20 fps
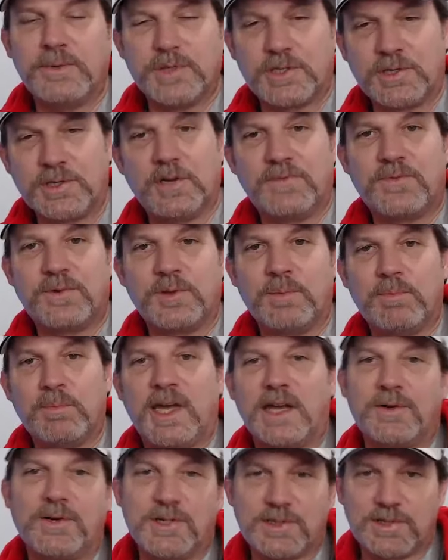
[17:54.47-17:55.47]
good for the
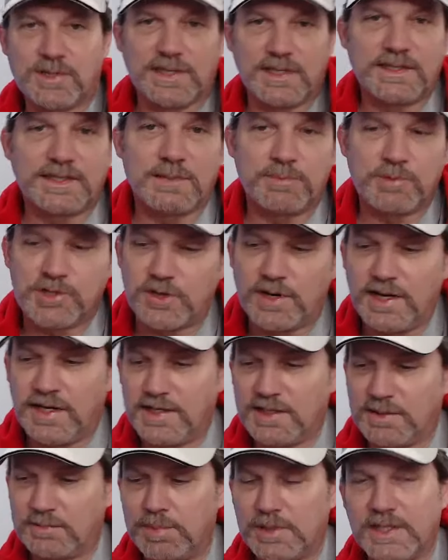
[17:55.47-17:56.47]
batteries to let them
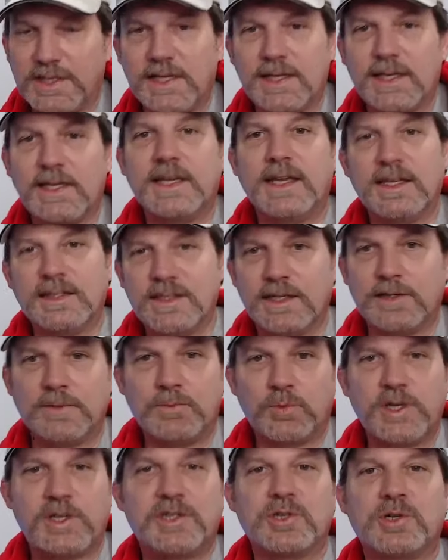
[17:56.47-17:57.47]
drain completely and then
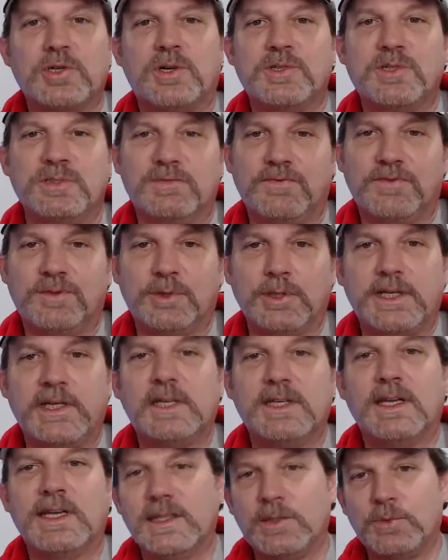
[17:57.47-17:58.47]
recharge it
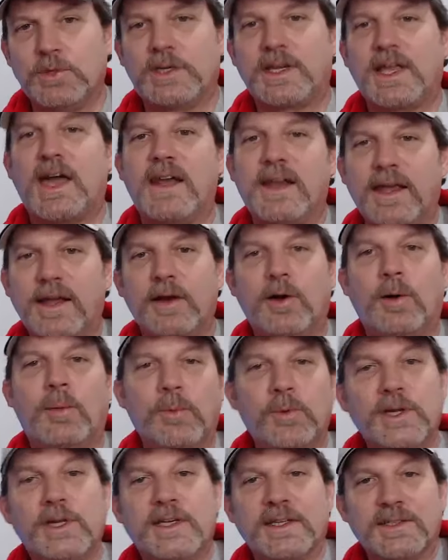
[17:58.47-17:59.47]
fully, and it would kind of
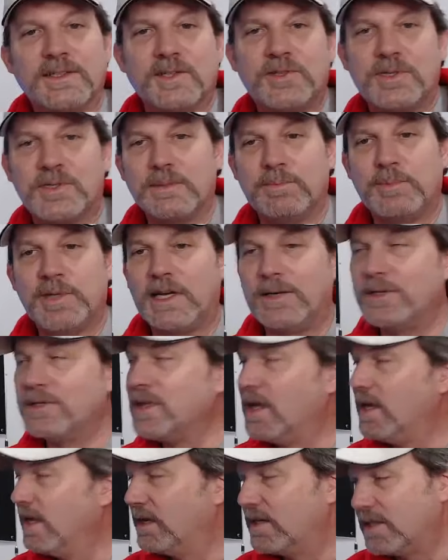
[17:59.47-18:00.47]
help recondition the battery.
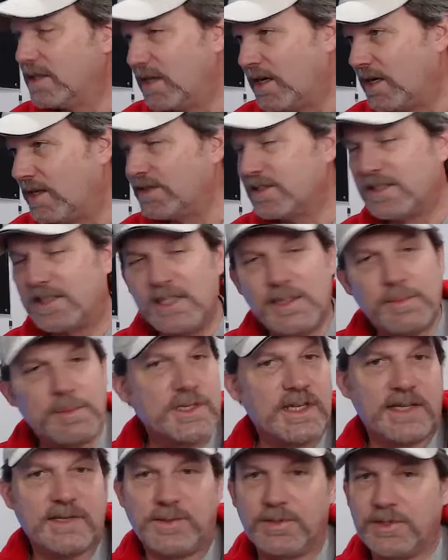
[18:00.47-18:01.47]
Deep
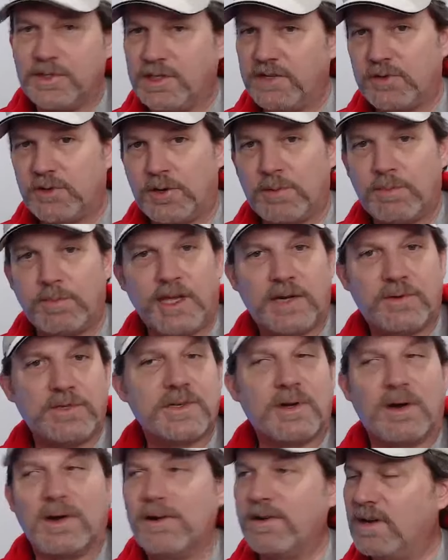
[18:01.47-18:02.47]
cycle golf cart
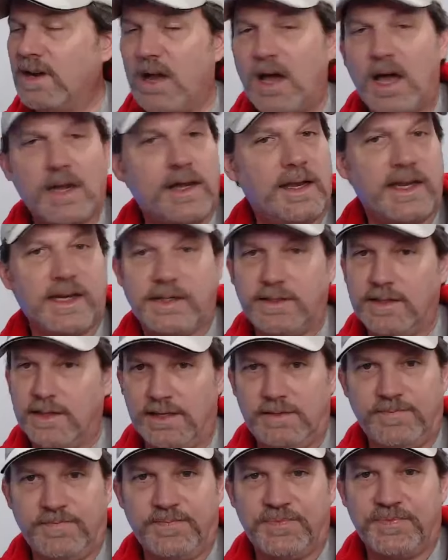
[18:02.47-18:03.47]
batteries are not like
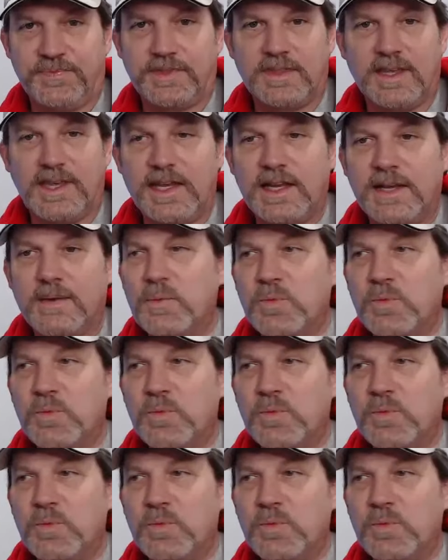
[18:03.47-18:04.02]
that. They